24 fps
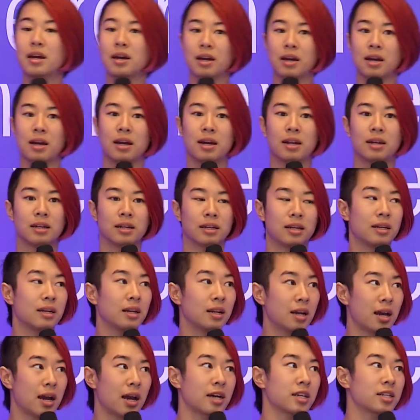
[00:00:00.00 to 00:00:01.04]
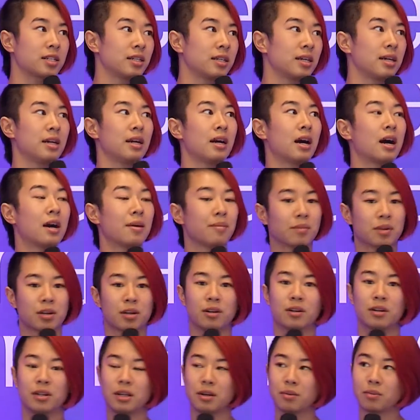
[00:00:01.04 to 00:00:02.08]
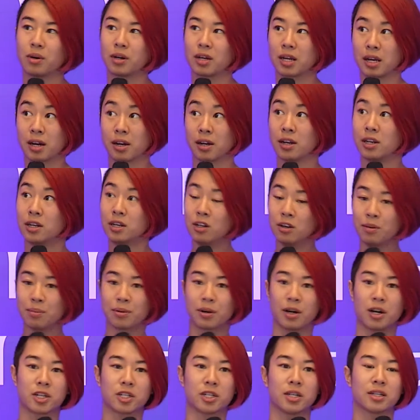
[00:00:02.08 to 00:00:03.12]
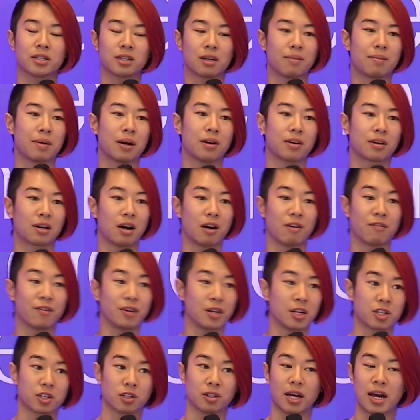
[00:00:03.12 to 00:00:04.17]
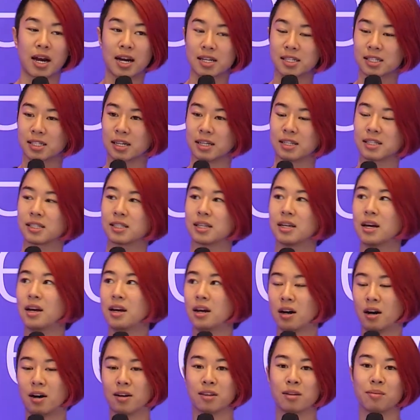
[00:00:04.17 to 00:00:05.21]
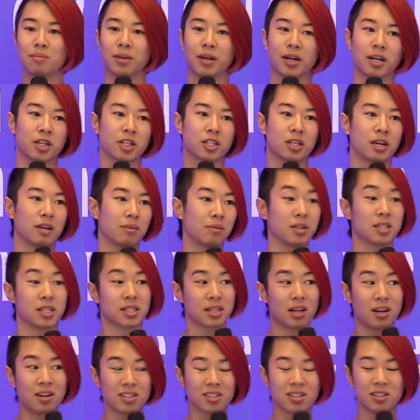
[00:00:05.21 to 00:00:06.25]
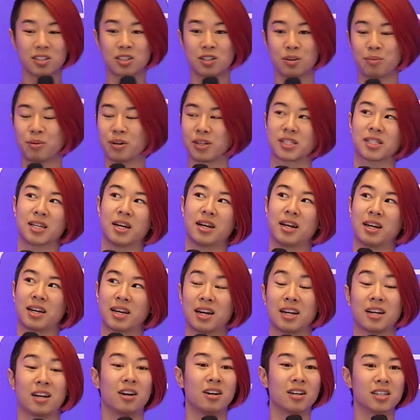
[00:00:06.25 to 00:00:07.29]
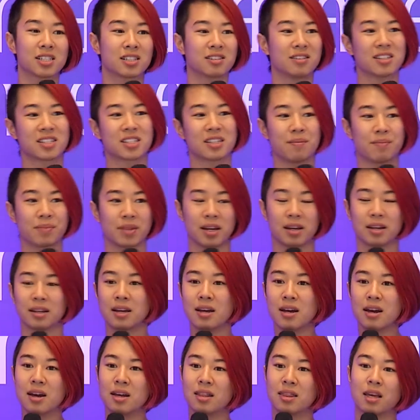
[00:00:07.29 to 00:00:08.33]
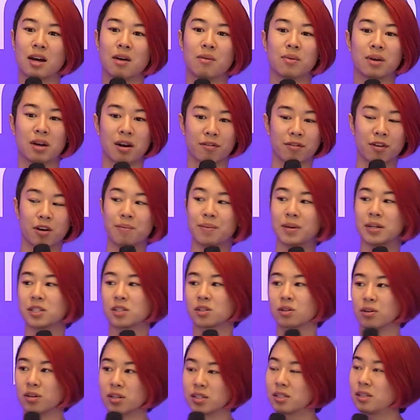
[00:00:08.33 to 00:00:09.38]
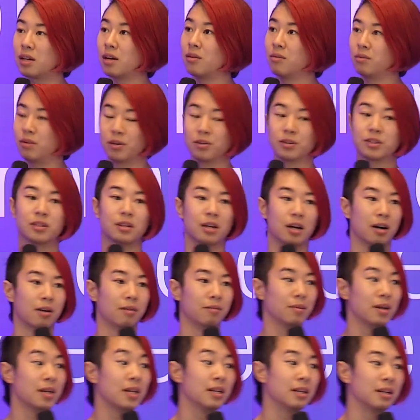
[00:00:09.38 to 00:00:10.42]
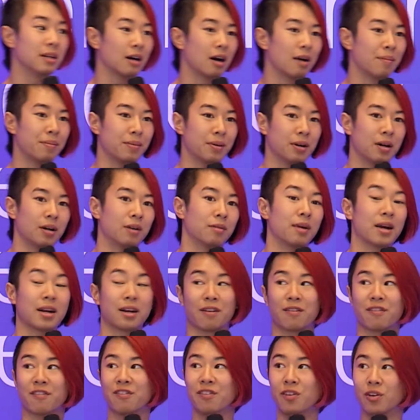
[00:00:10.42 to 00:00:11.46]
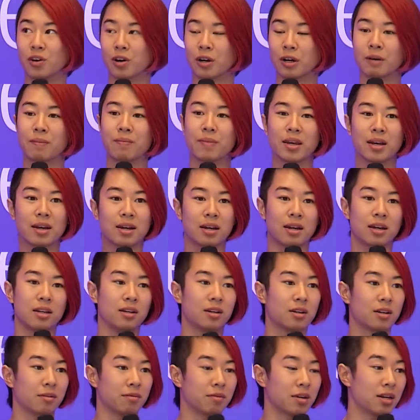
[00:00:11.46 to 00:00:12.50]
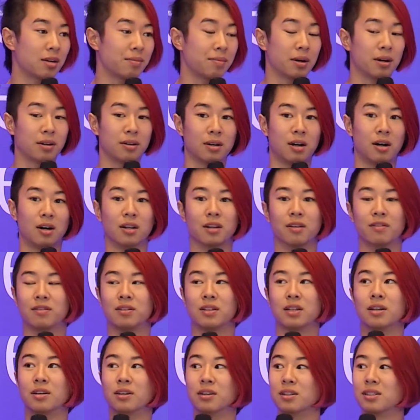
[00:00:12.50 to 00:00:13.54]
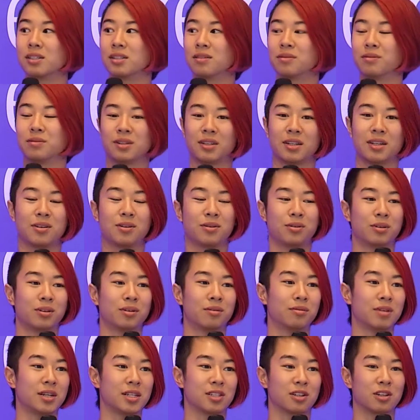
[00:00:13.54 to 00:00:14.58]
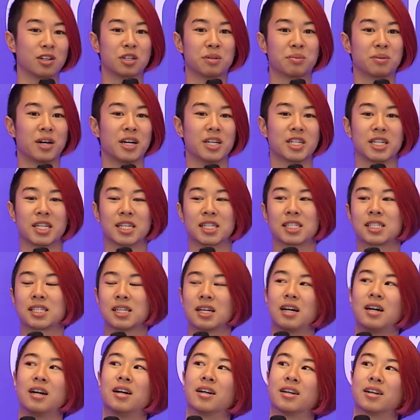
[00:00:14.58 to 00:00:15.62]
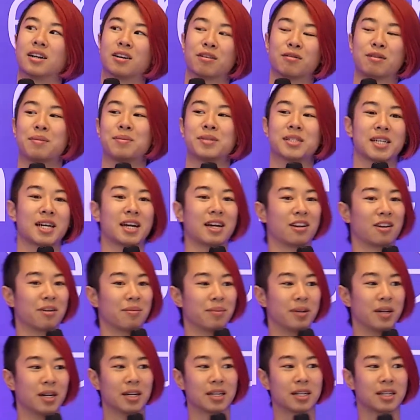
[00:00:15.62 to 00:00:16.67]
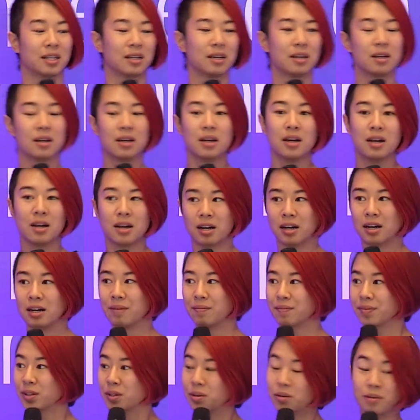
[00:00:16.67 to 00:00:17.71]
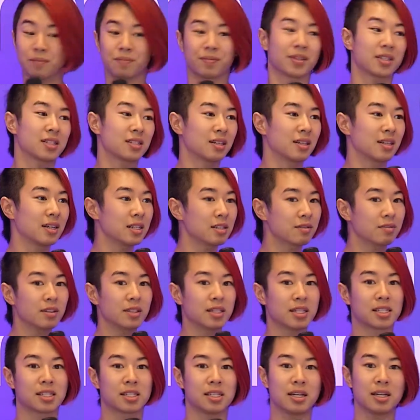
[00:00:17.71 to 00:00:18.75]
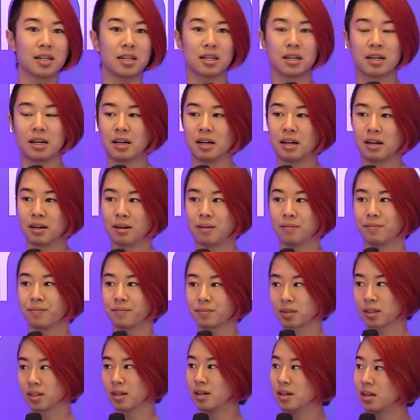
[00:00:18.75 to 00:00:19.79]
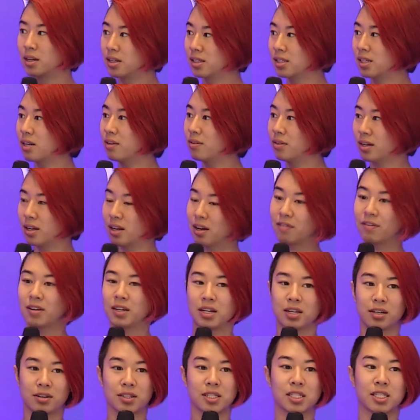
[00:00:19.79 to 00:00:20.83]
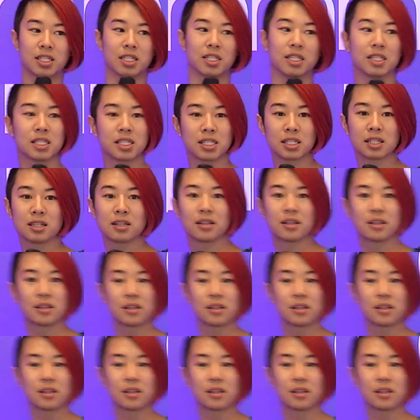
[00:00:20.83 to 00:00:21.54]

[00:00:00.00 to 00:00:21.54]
And actually, I'm currently working on a new project about confidential assets on the blockchain, which is also super exciting and also is something that we have open sourced and written up a write-up for. And you can read about all of those really cool research projects on our website and our blog. Cool, so thanks for listening. Does anyone have any questions?